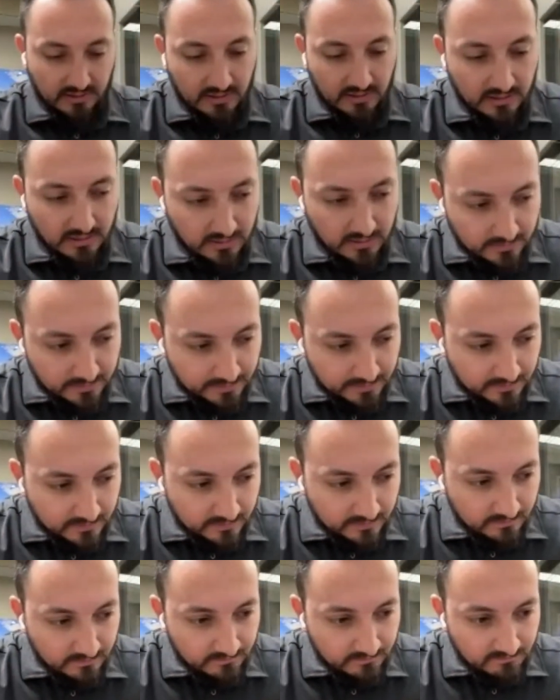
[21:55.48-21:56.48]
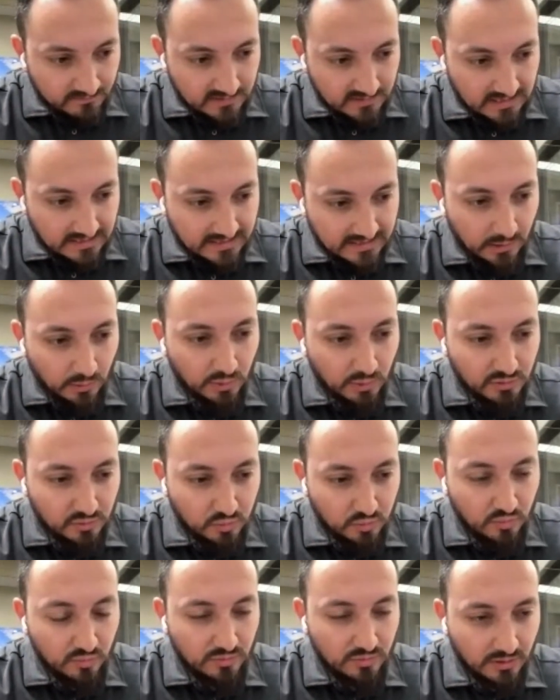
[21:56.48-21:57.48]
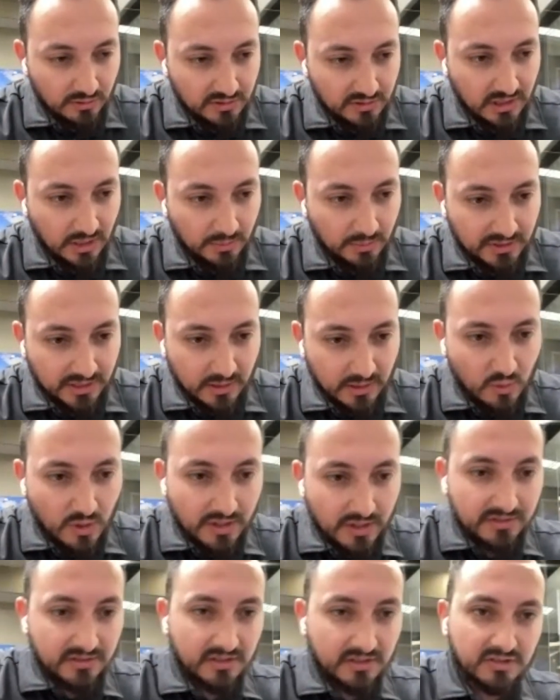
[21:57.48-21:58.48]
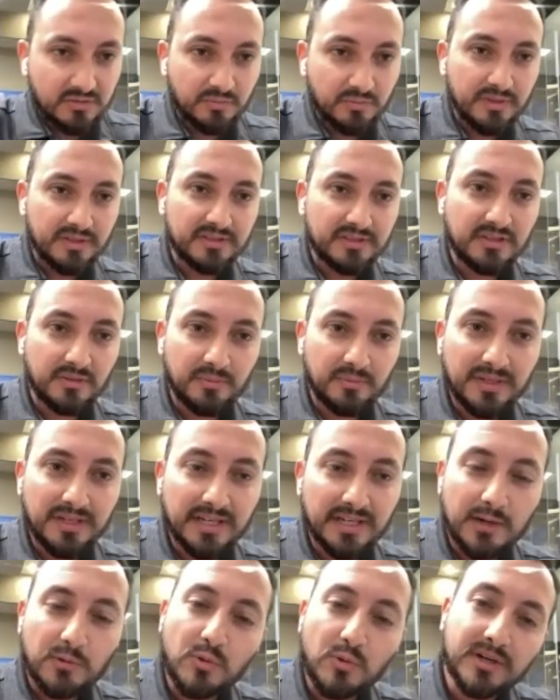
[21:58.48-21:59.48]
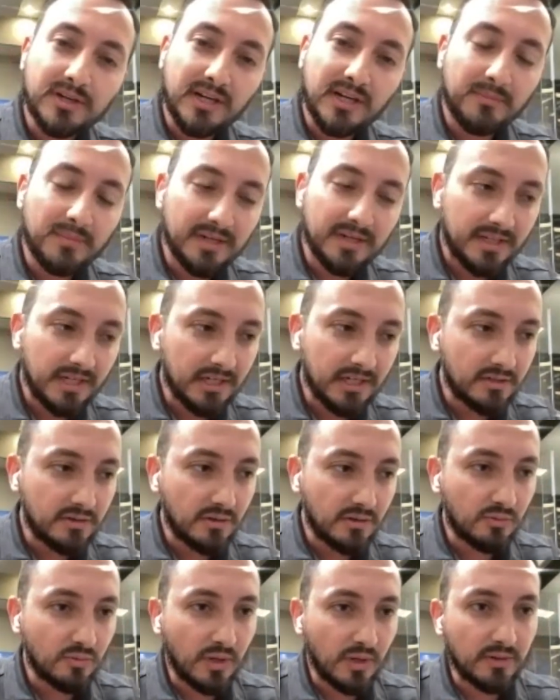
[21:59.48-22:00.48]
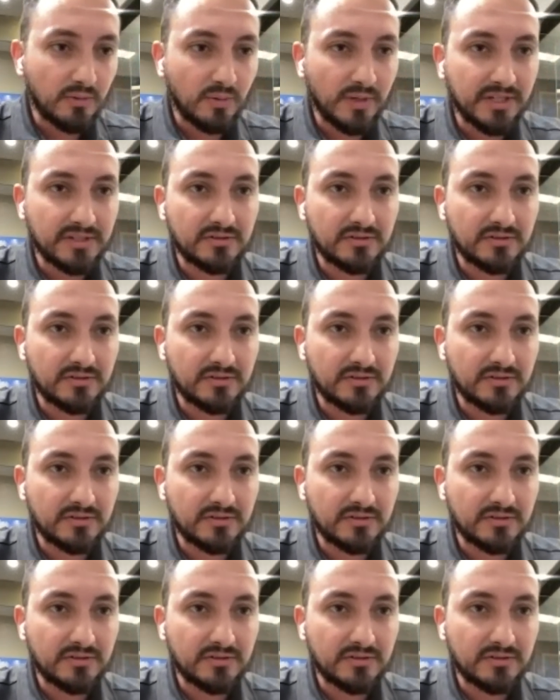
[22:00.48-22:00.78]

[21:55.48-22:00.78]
um, there was there was a couple that I wanted to submit, submit and I wanted to have my cage code right away.